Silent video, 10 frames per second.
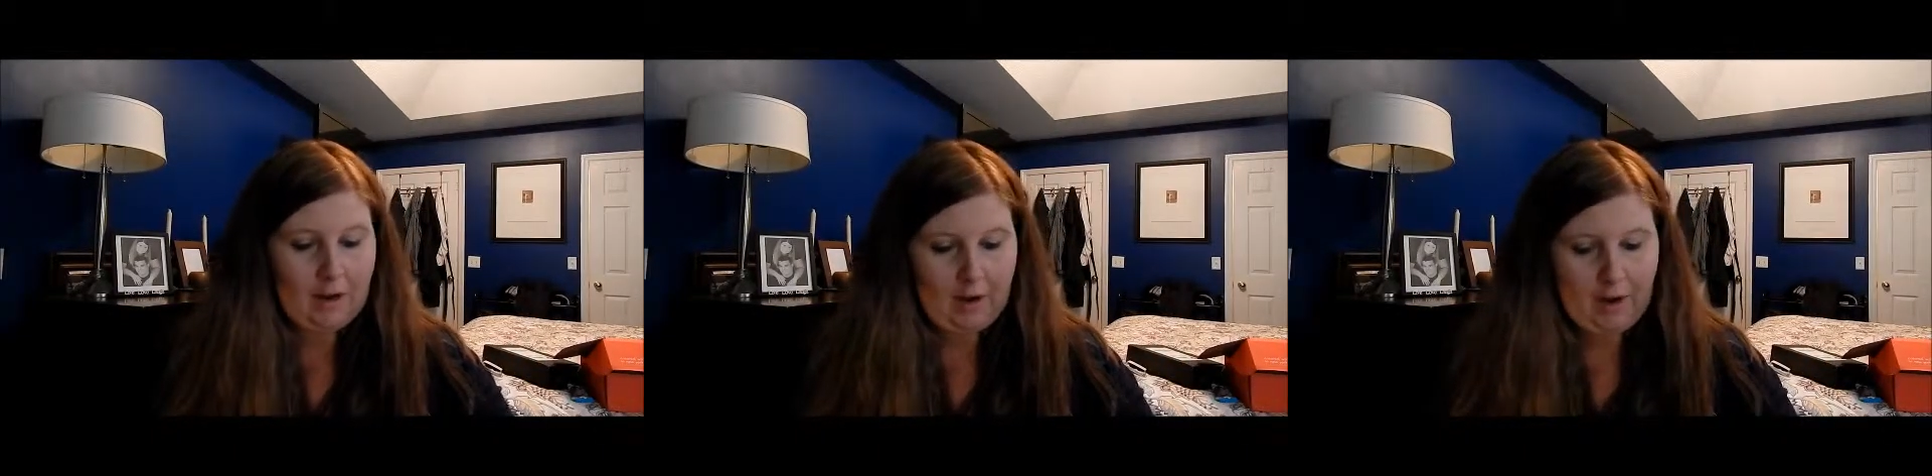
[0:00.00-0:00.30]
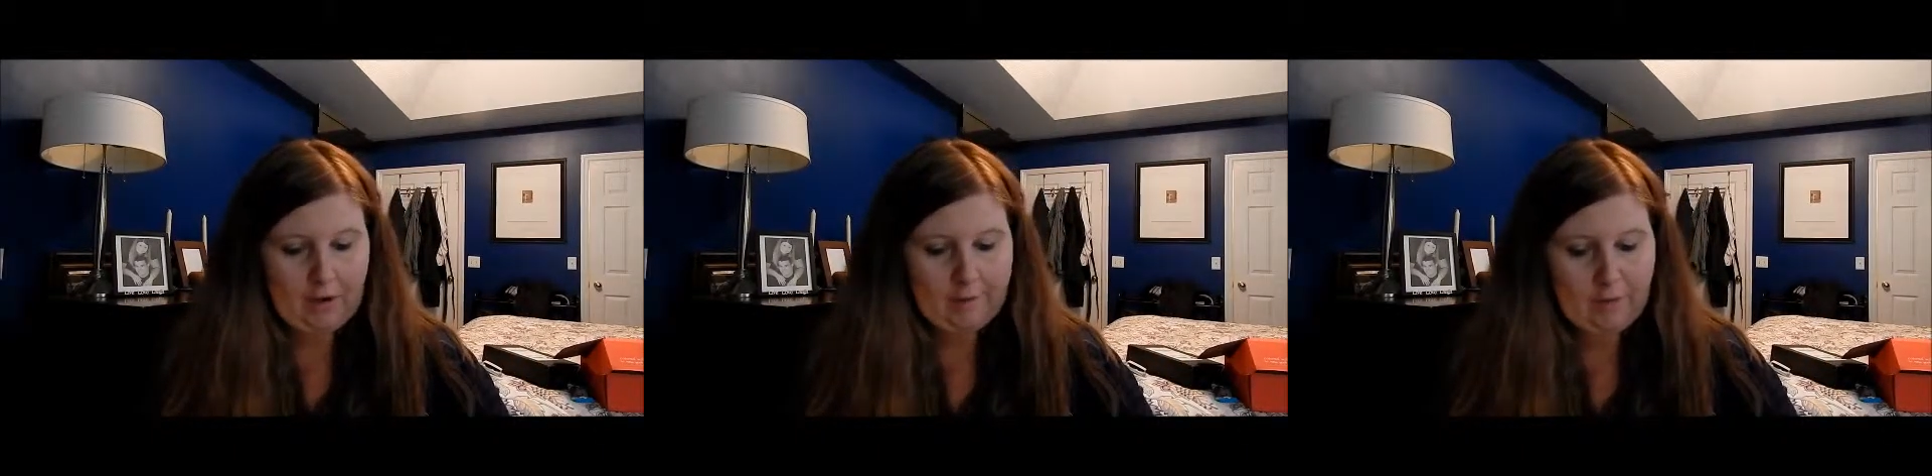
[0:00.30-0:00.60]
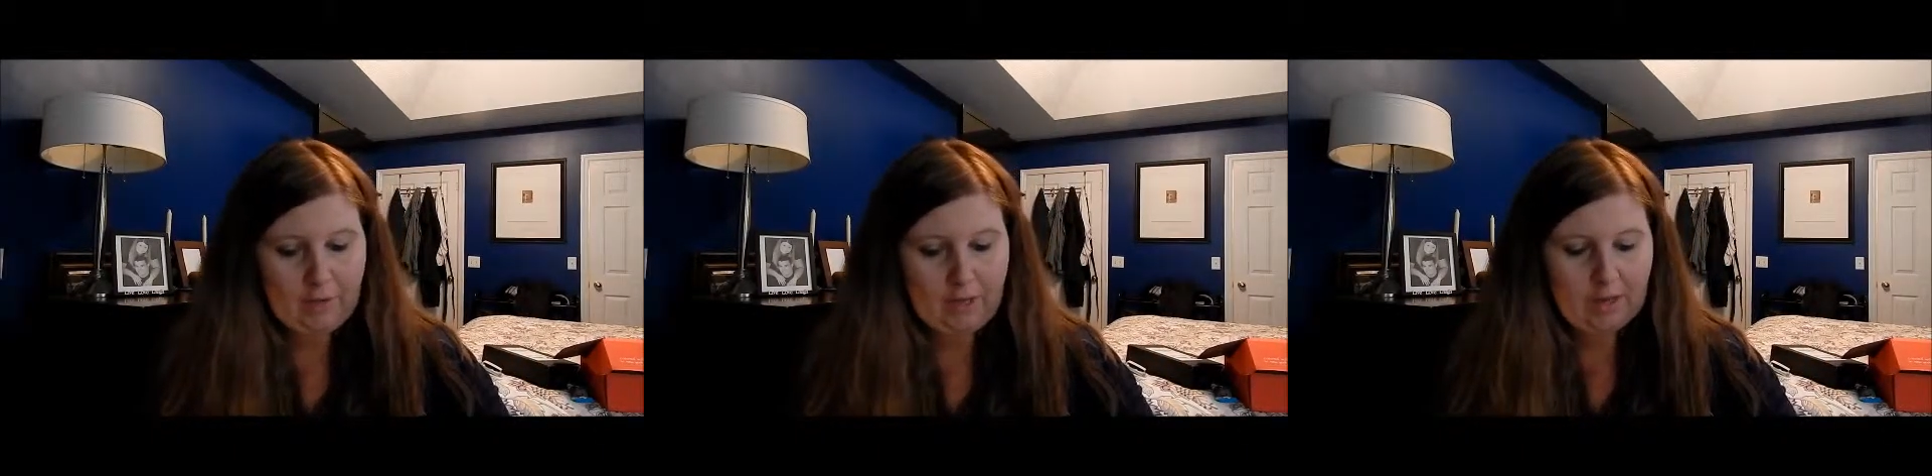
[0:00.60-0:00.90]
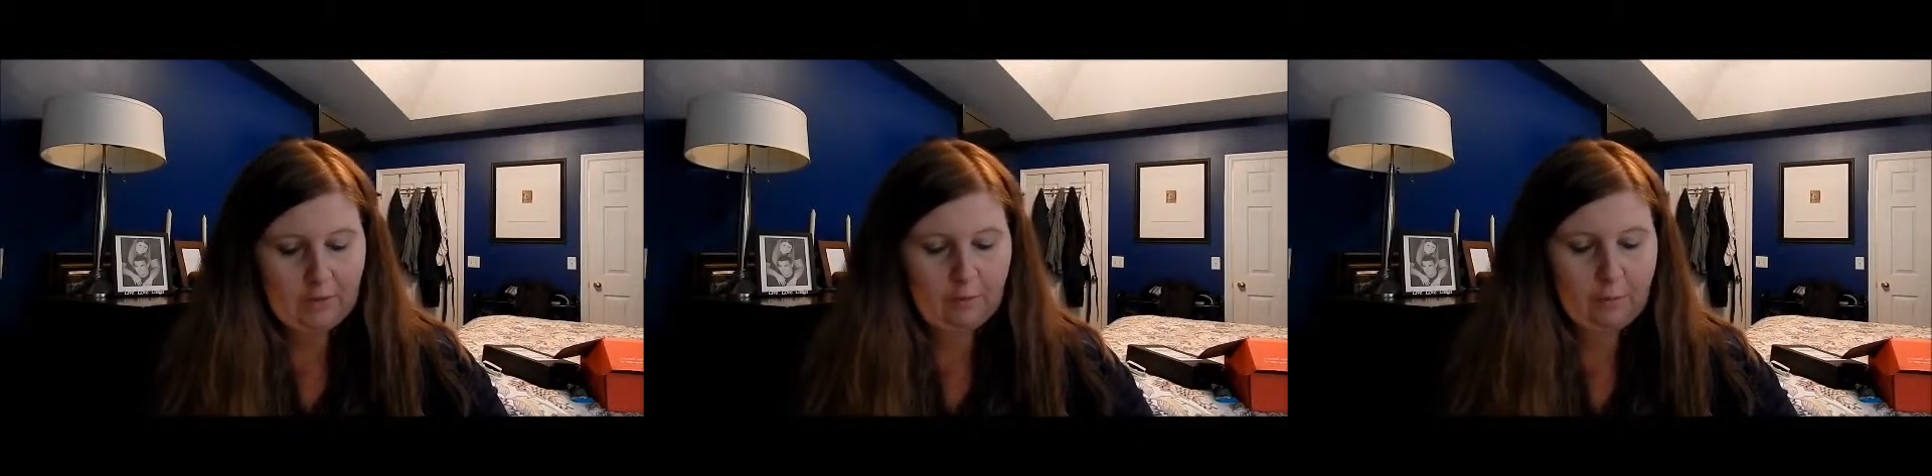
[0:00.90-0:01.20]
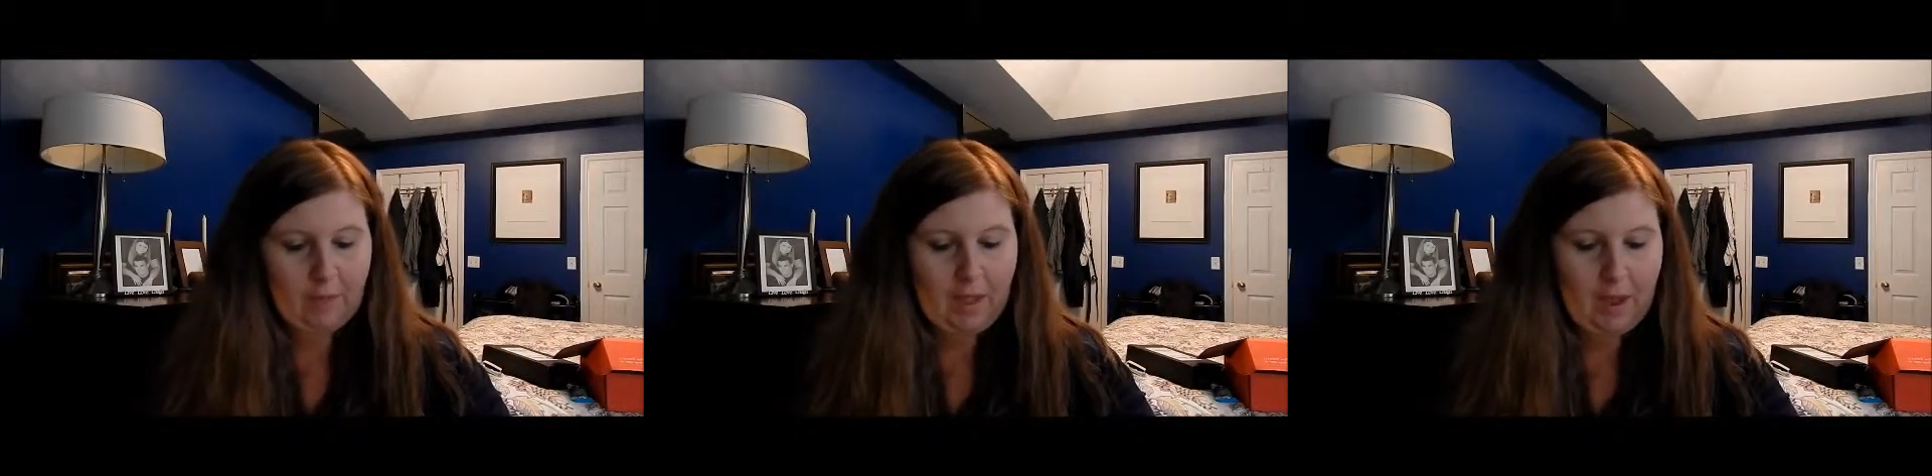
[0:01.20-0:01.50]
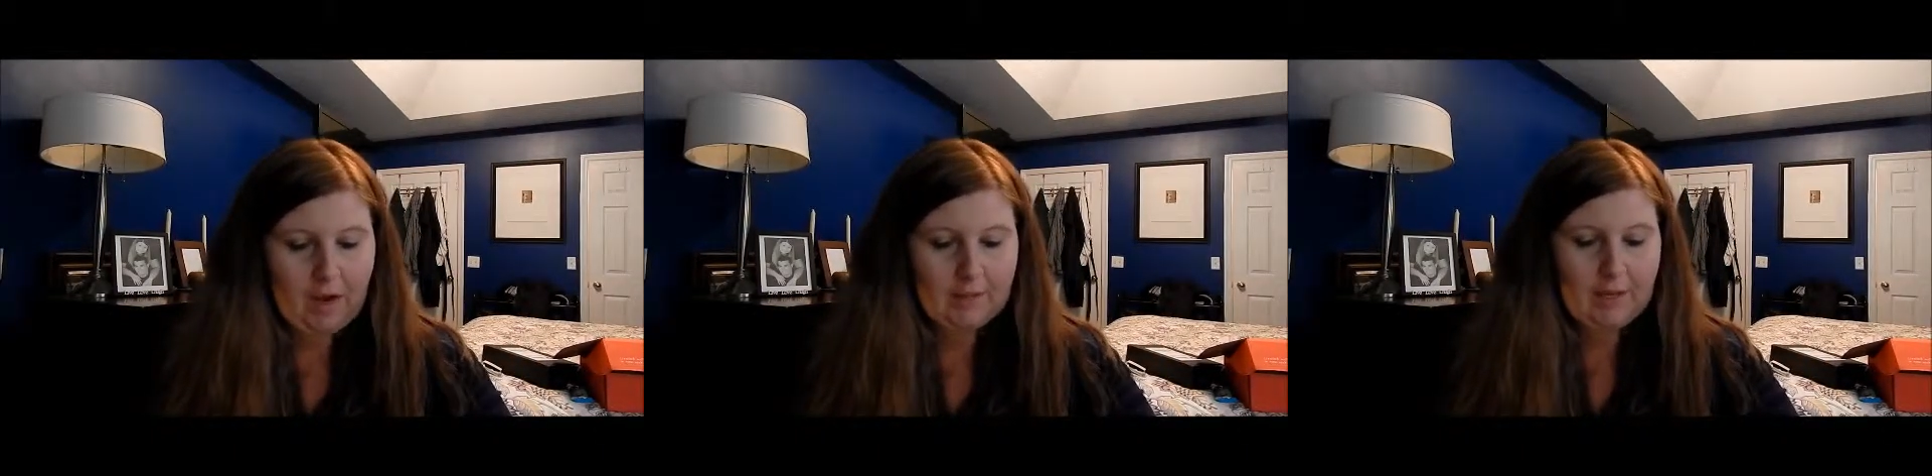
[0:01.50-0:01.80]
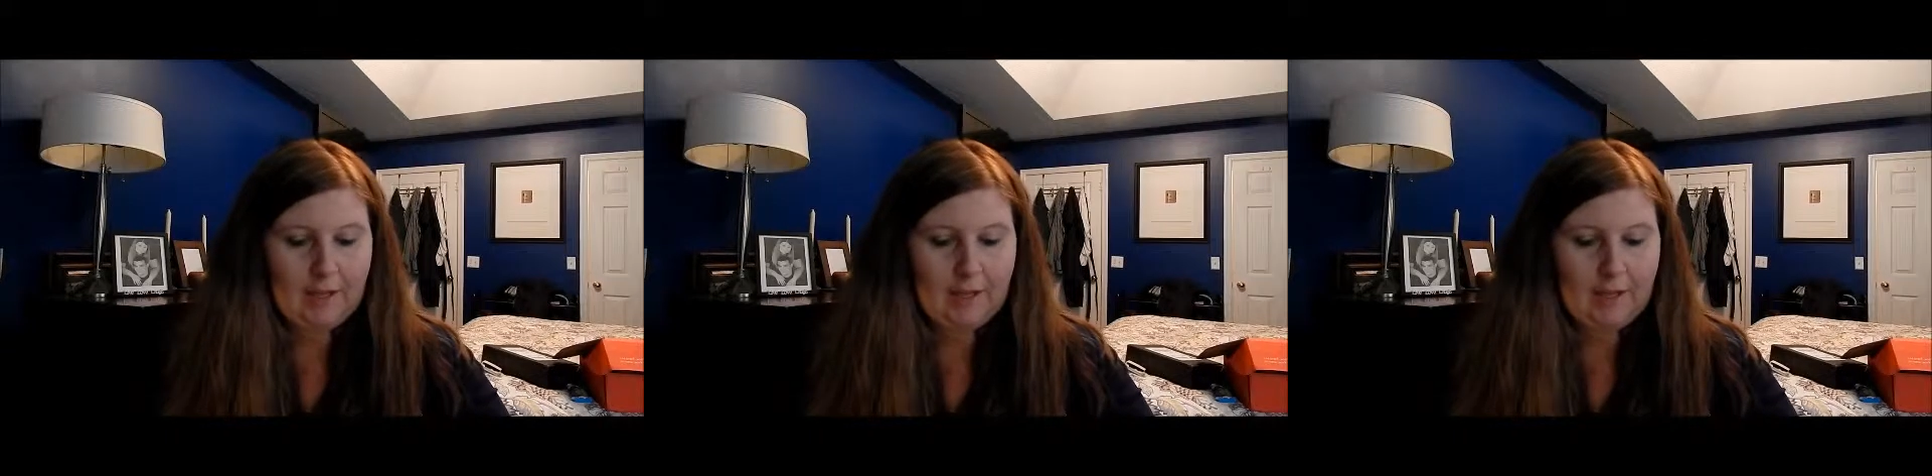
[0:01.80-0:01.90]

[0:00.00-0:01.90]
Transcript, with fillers: I got a few things from that,